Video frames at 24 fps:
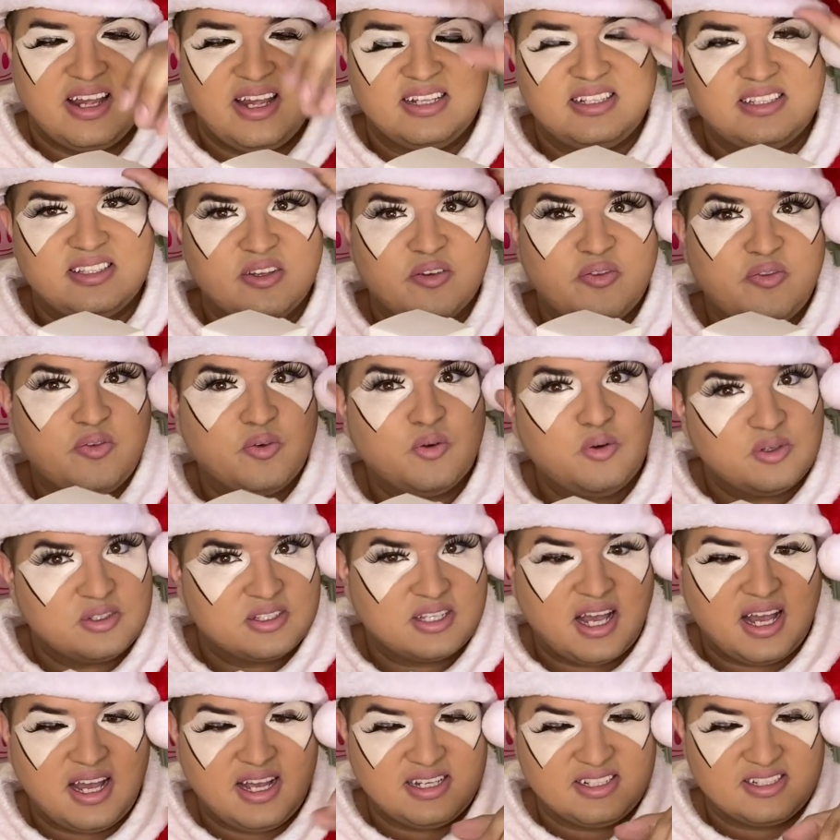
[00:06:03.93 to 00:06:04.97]
It's the full
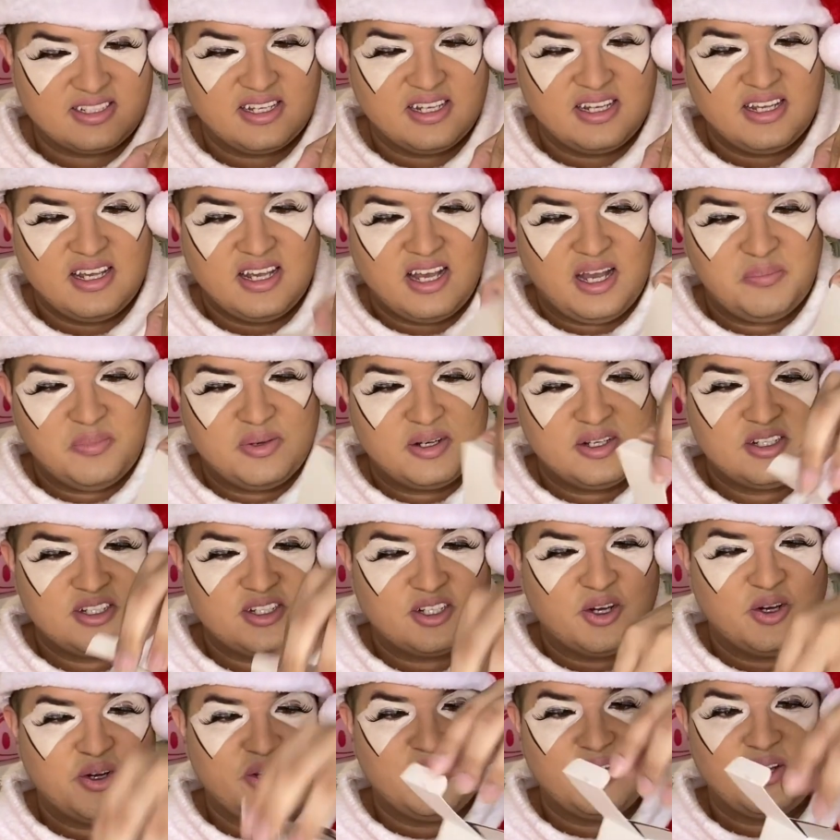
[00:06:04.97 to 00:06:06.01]
size. I'm gonna
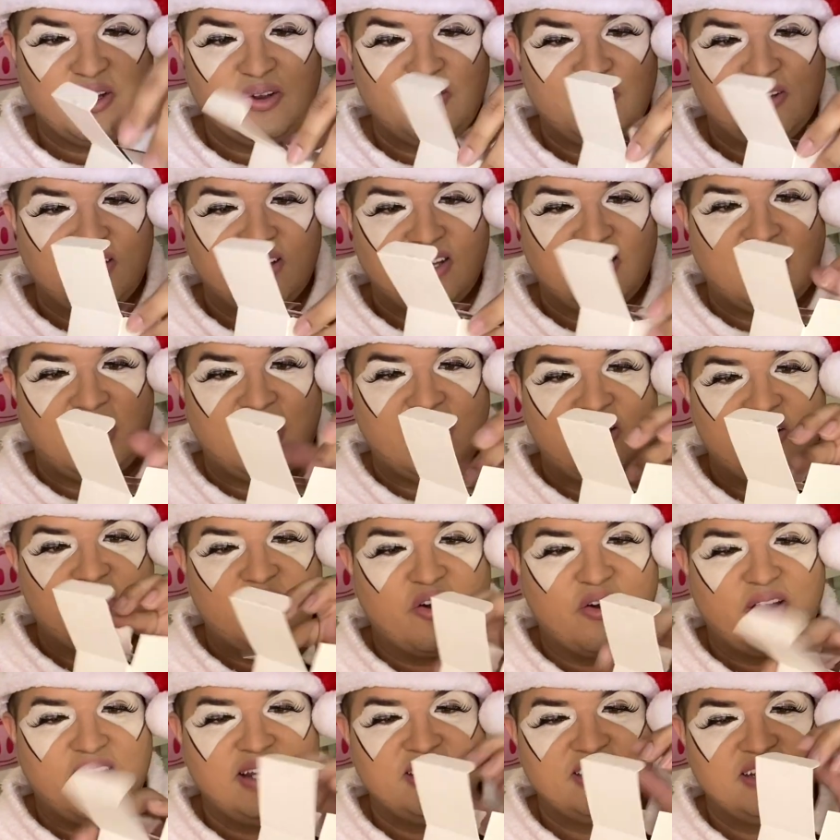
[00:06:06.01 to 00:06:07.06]
show you how
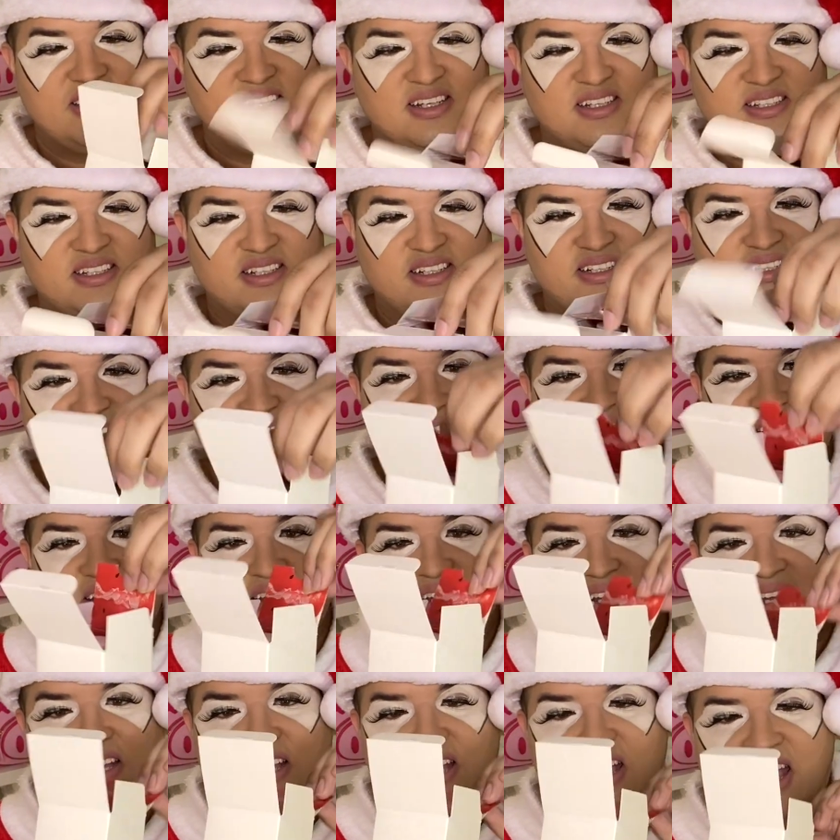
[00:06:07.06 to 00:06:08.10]
crazy this is.
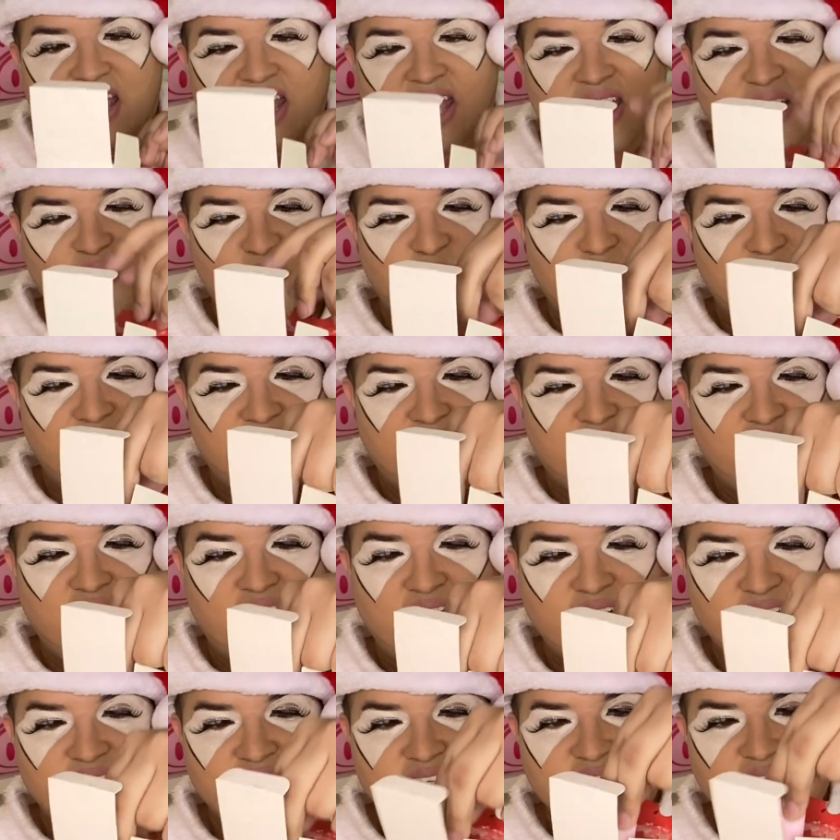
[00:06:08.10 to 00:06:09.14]
And when I
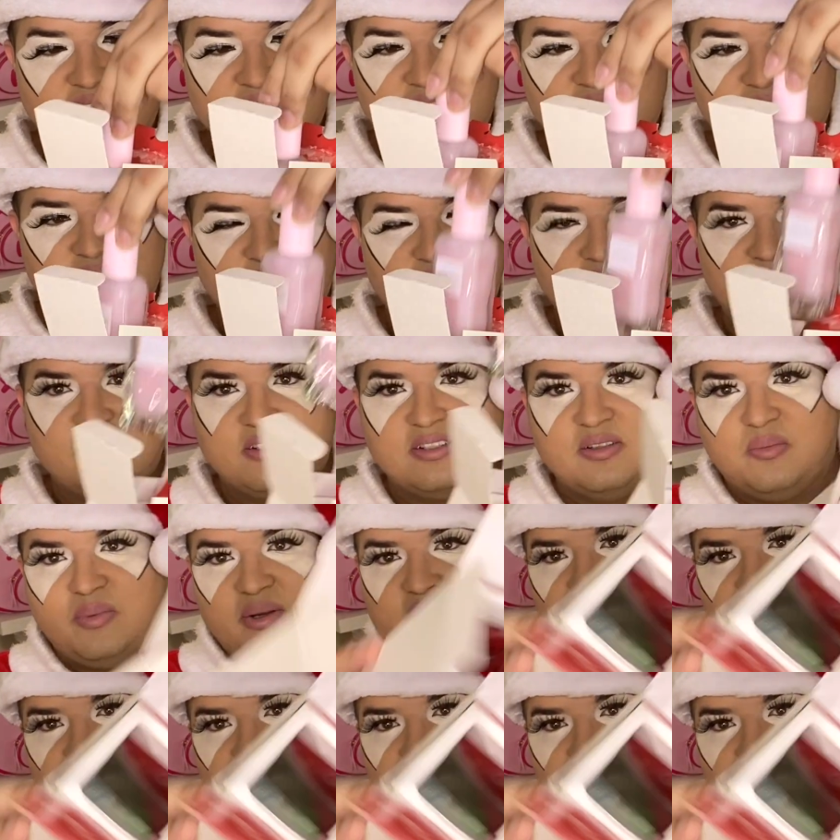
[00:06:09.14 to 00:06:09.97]
got this, I here's the